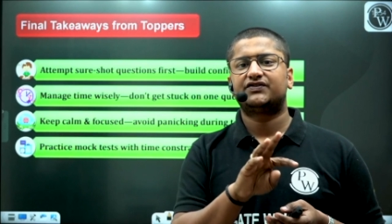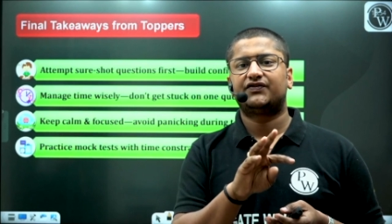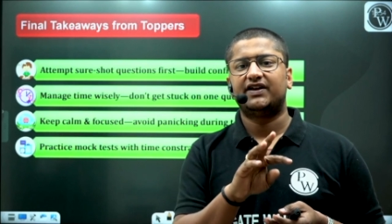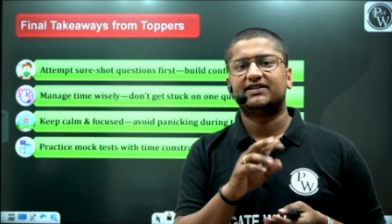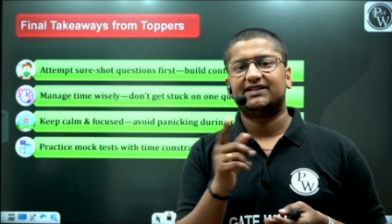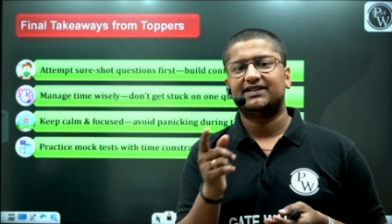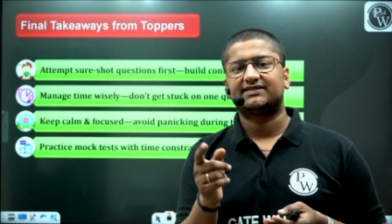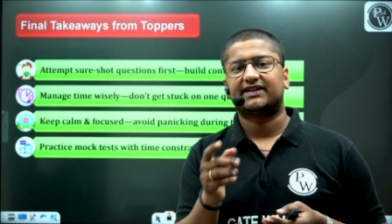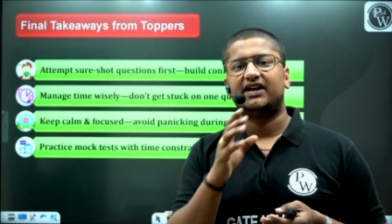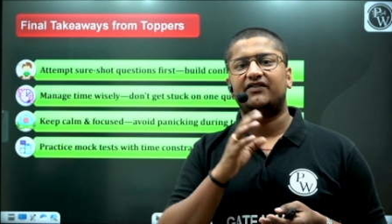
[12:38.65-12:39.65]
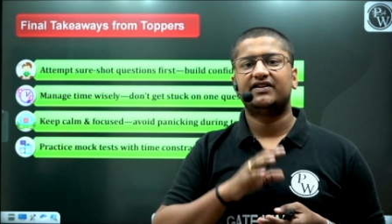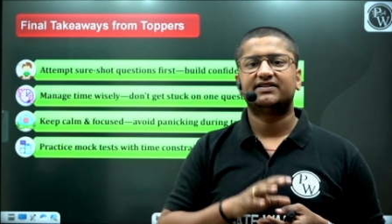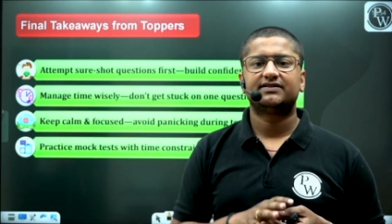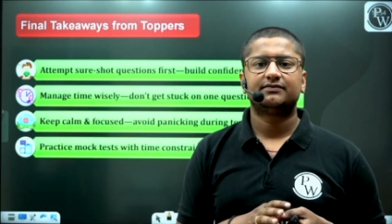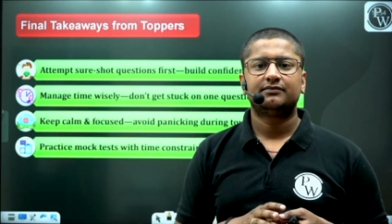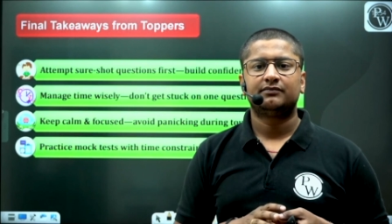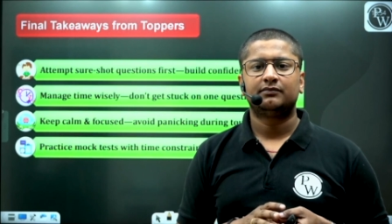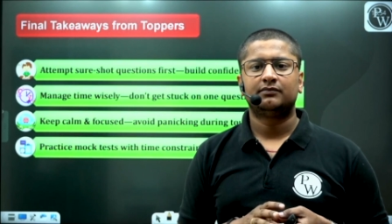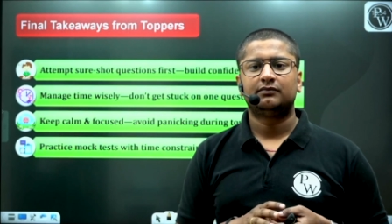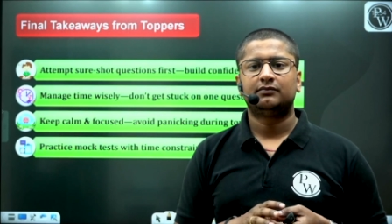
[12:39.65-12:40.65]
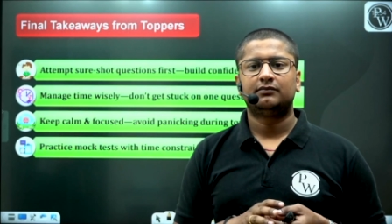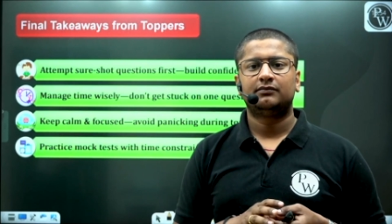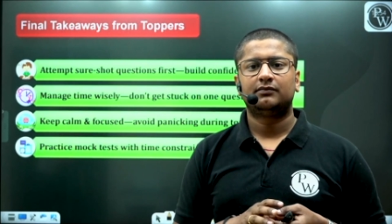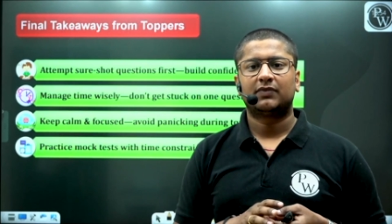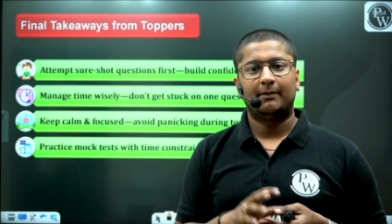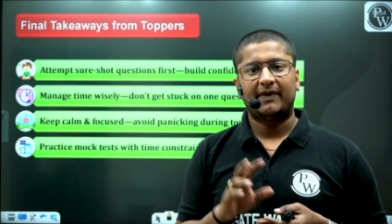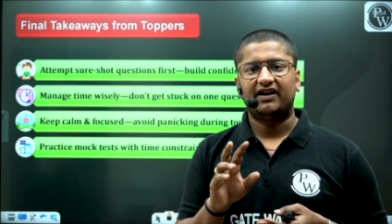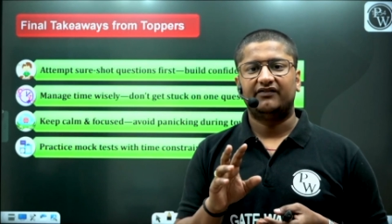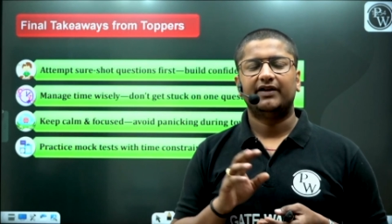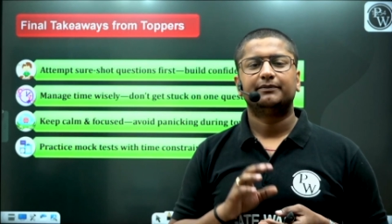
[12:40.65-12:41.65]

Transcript: phase and the second phase a mind way